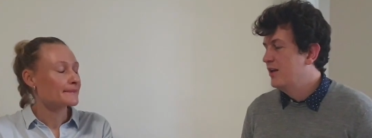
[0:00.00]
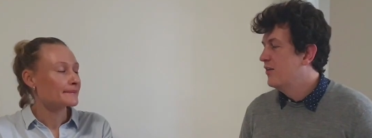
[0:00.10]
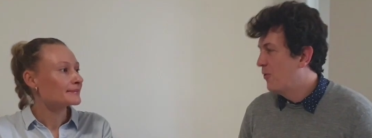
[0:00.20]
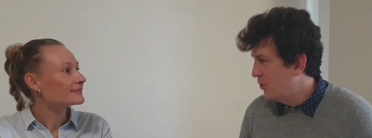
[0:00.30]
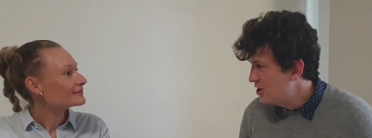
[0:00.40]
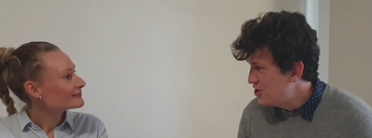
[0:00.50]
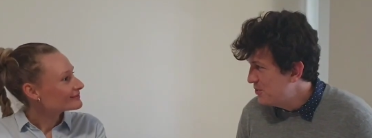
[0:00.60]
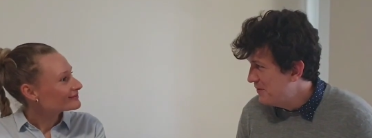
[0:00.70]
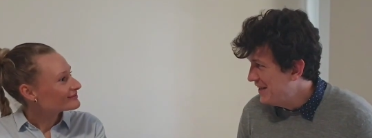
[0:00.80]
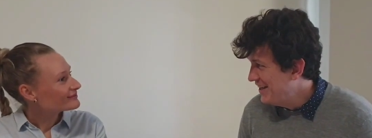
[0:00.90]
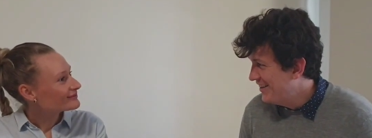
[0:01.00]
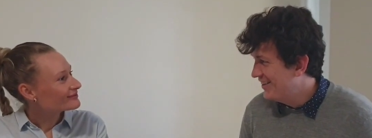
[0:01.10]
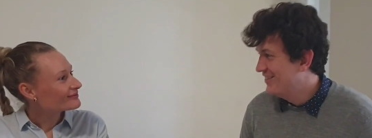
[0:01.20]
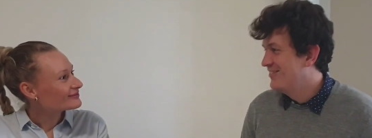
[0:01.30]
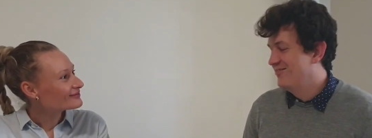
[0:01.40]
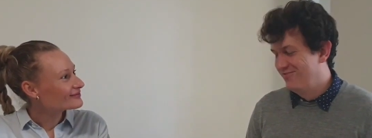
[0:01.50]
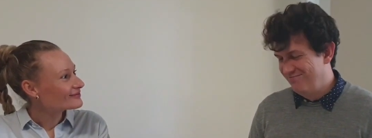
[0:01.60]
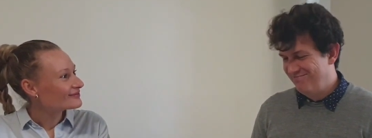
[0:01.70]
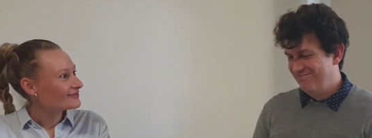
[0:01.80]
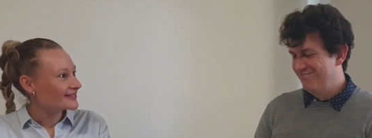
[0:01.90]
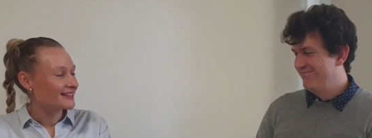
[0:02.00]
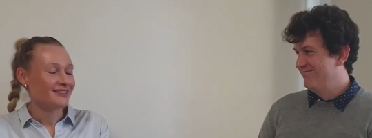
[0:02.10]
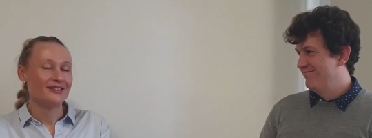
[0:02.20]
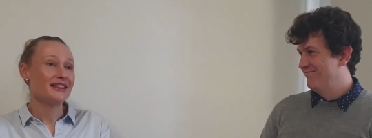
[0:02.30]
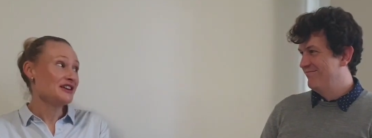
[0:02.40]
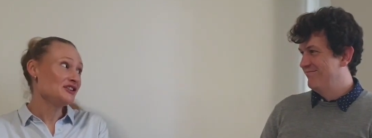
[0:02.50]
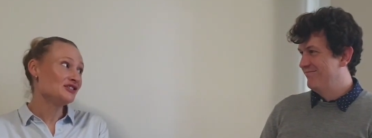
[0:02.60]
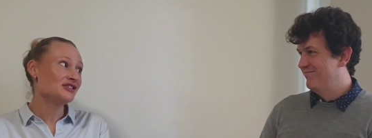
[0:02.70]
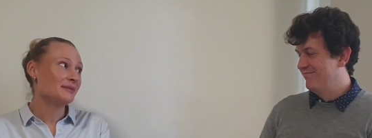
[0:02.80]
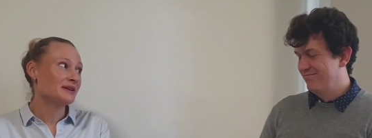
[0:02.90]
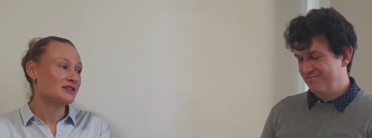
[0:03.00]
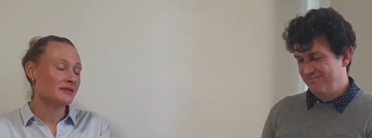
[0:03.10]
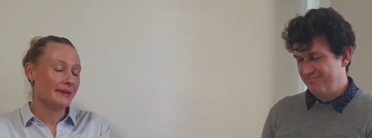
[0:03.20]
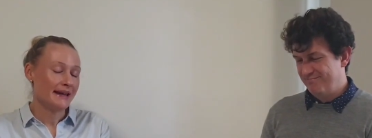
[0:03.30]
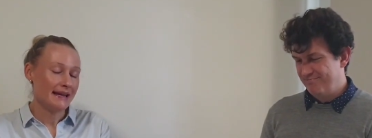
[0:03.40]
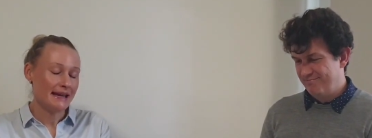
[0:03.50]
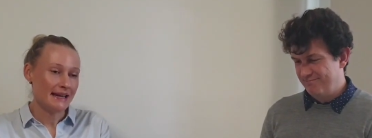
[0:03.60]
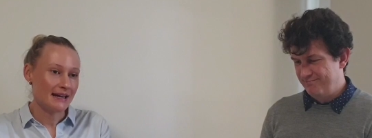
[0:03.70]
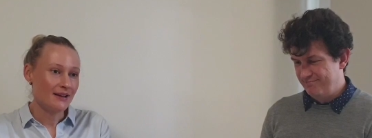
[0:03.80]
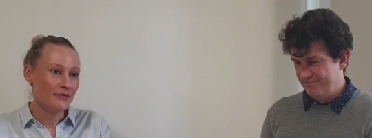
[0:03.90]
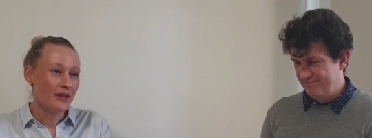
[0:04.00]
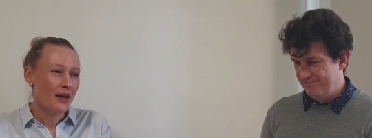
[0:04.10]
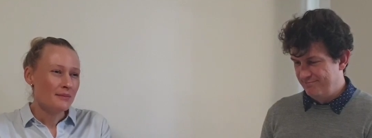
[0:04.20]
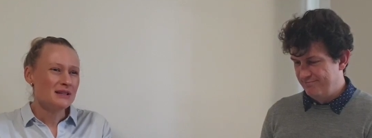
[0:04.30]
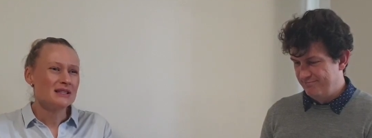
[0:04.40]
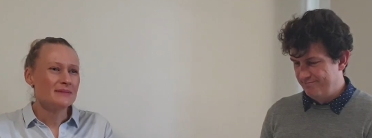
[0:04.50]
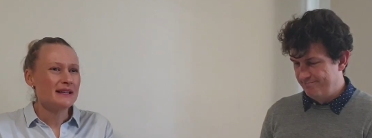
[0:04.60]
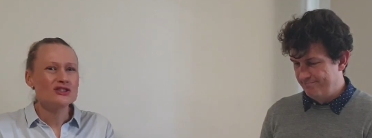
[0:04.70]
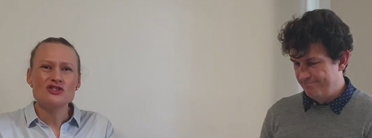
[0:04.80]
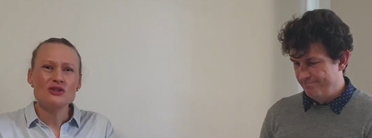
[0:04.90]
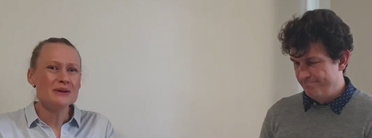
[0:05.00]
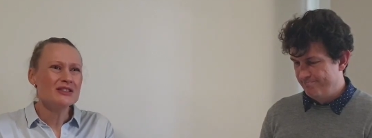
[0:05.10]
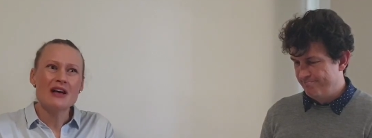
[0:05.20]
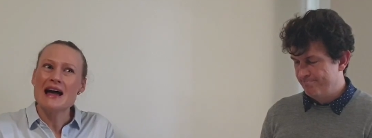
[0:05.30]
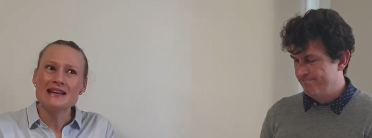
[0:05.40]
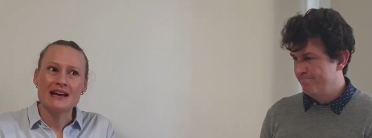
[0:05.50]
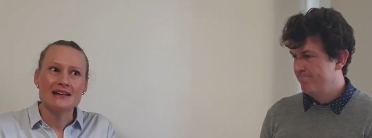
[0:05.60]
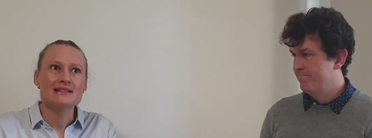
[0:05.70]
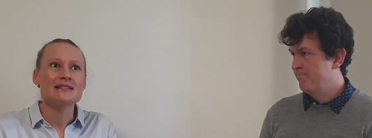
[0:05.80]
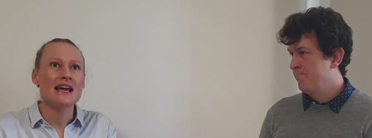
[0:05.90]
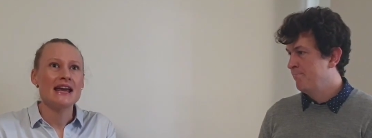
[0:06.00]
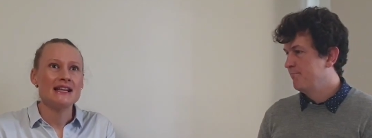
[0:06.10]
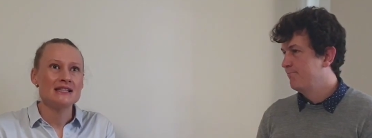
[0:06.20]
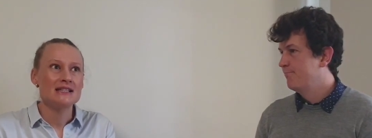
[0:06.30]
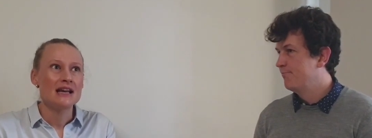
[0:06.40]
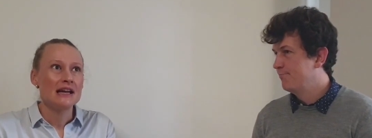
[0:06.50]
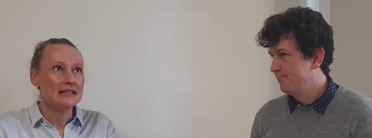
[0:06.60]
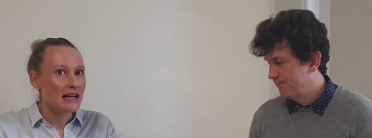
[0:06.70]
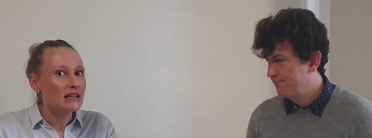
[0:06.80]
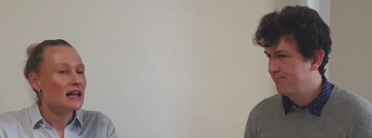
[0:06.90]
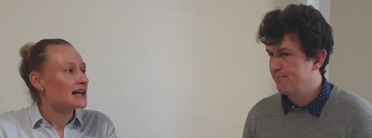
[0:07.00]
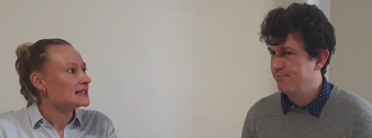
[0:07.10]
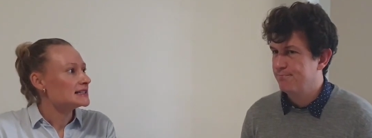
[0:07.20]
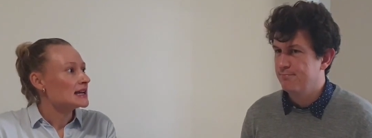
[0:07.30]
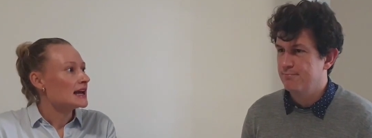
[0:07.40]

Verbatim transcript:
Speaker 1: A pleasure to be here.
Speaker 2: Oh, thank you so much for being here. Mr. Smarts, could you enlighten us and tell us